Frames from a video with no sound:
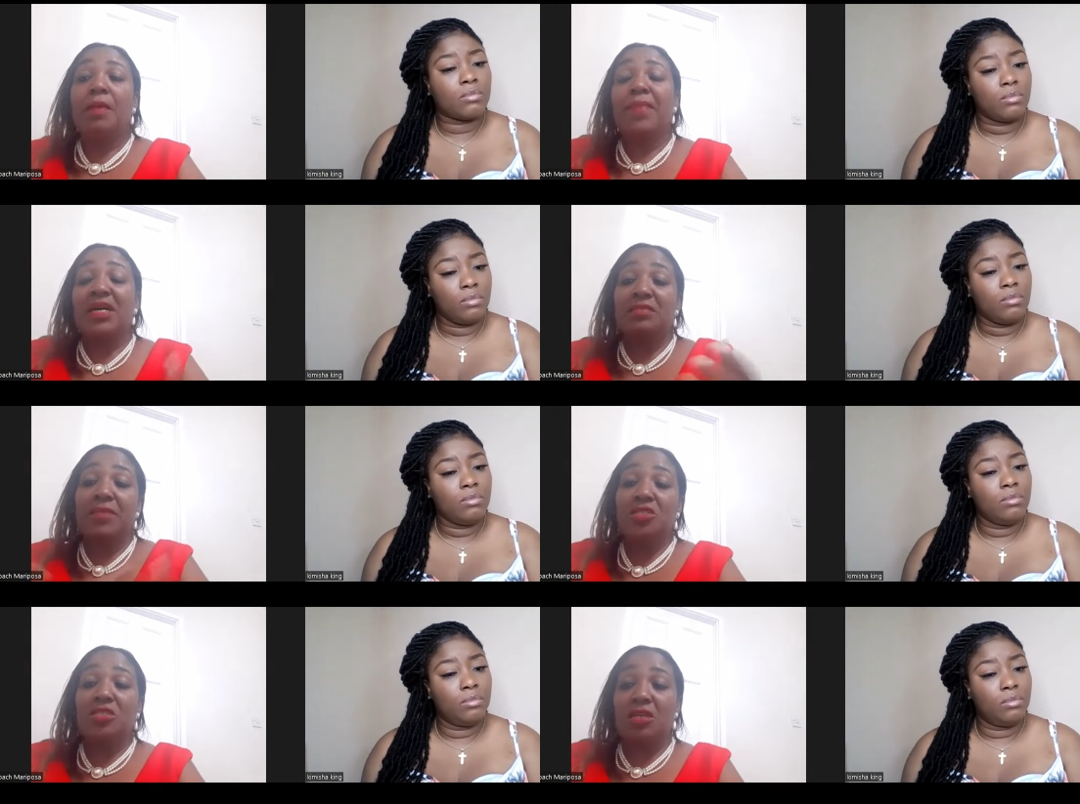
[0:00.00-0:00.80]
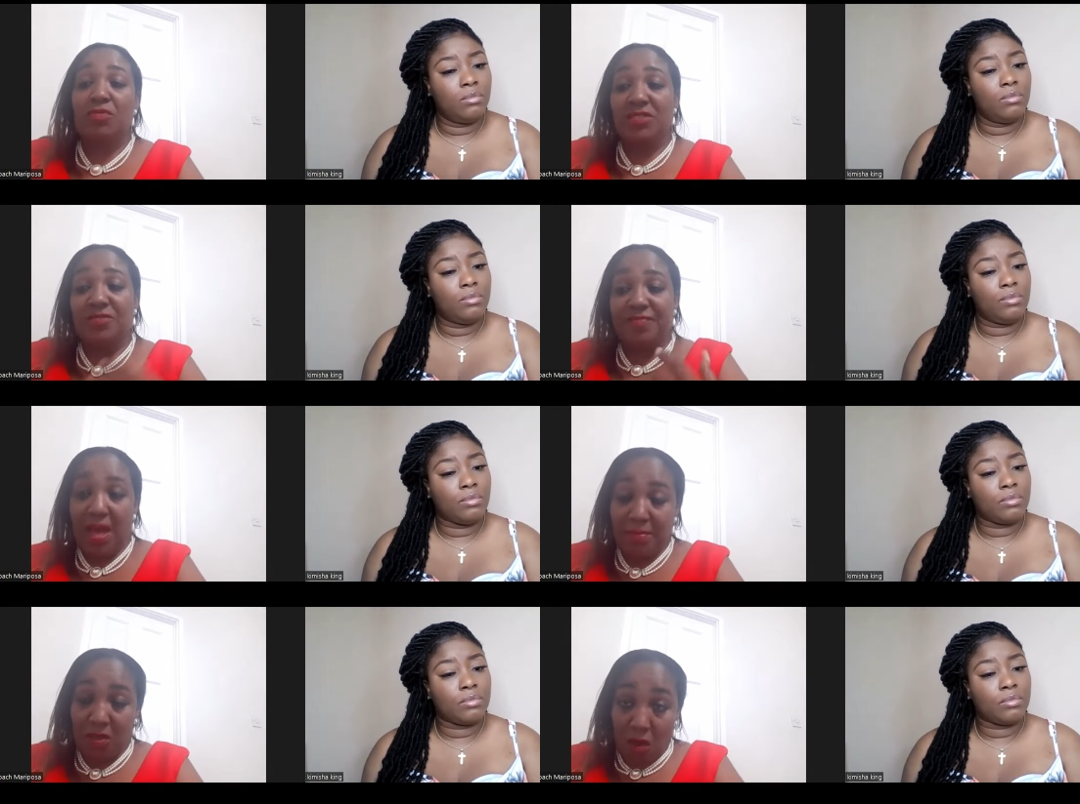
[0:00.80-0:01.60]
Speaker 1: But as much as it was
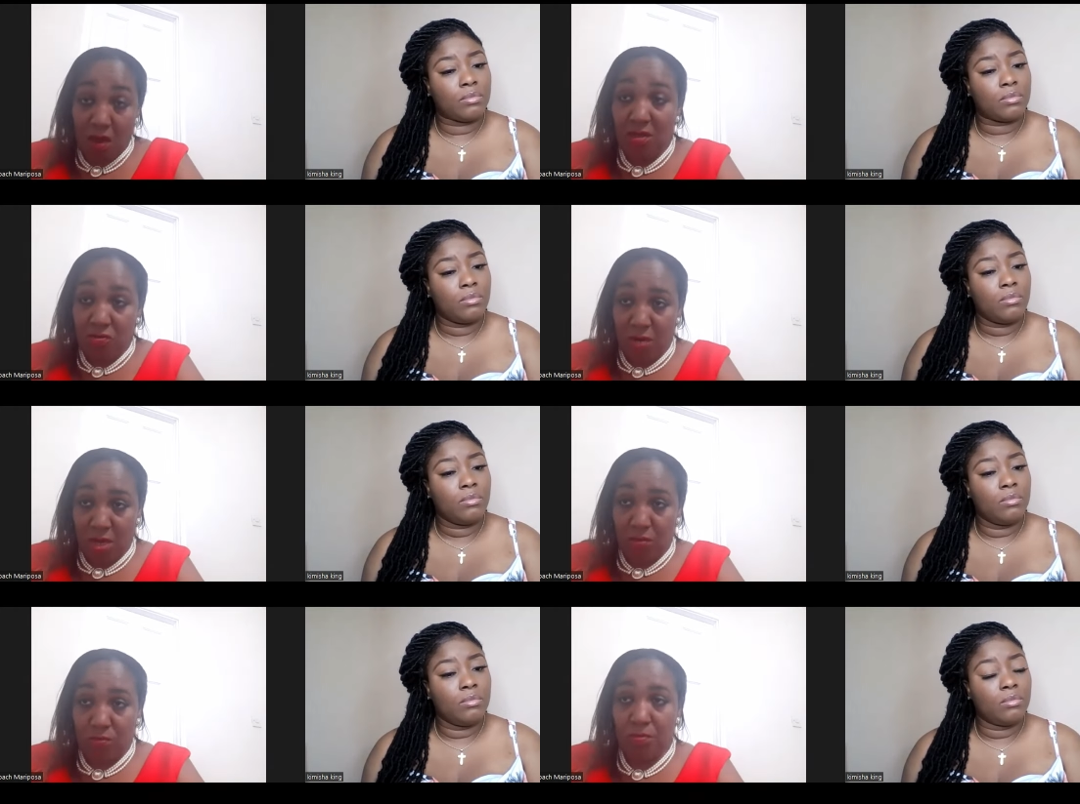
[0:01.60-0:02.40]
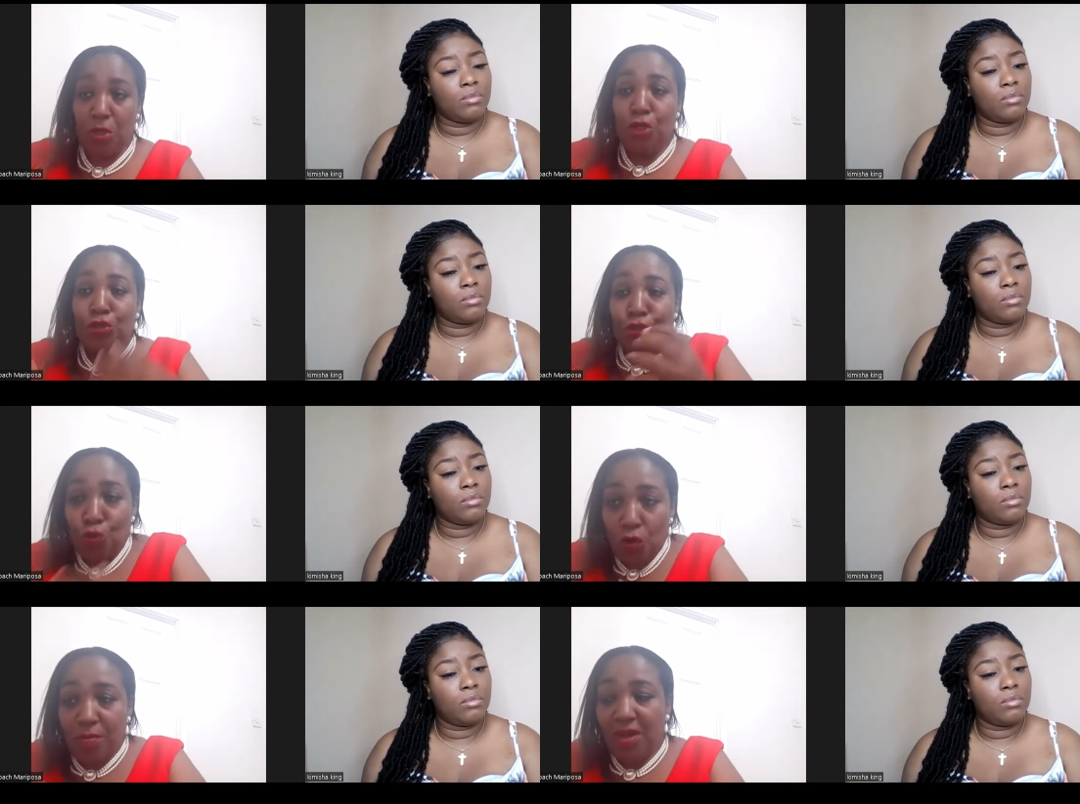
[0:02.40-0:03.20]
family all around,
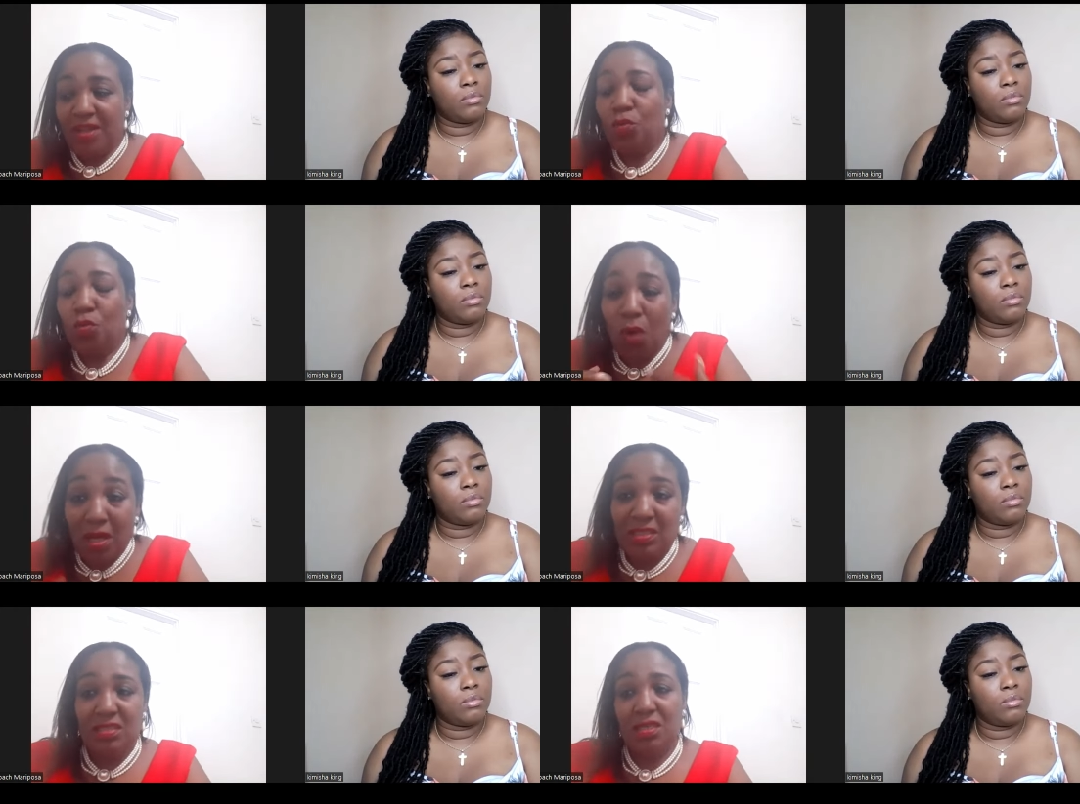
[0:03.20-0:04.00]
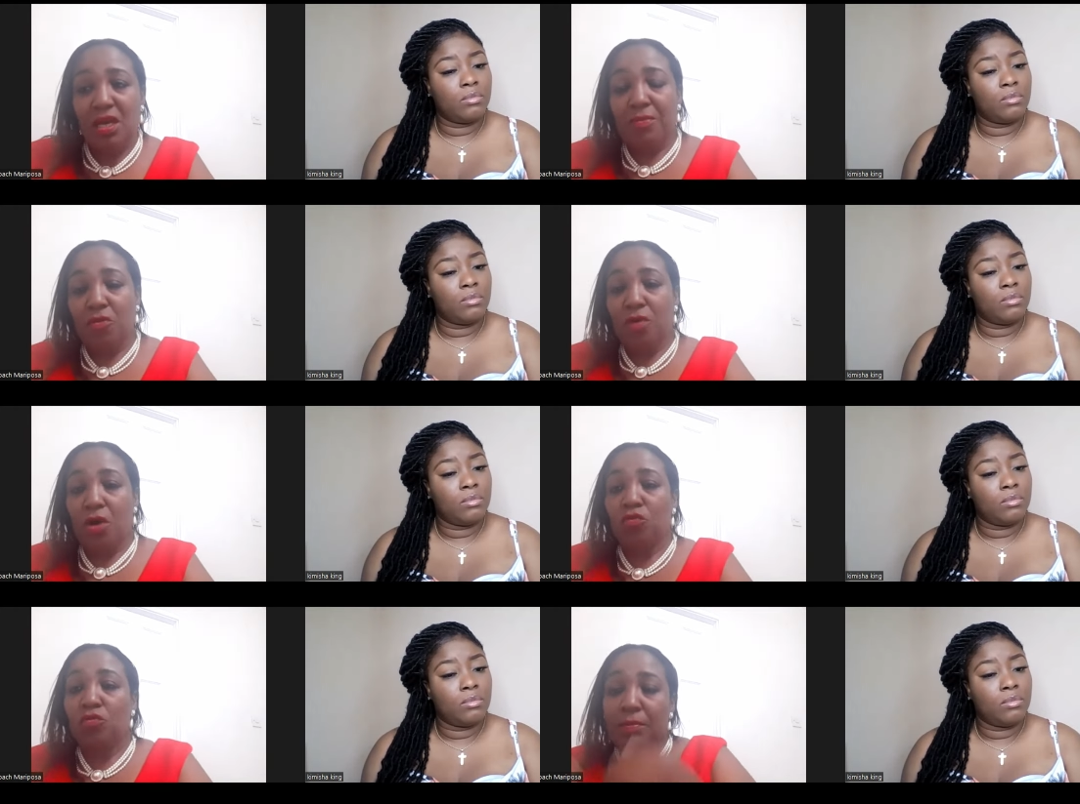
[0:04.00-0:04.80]
nobody wanted to come around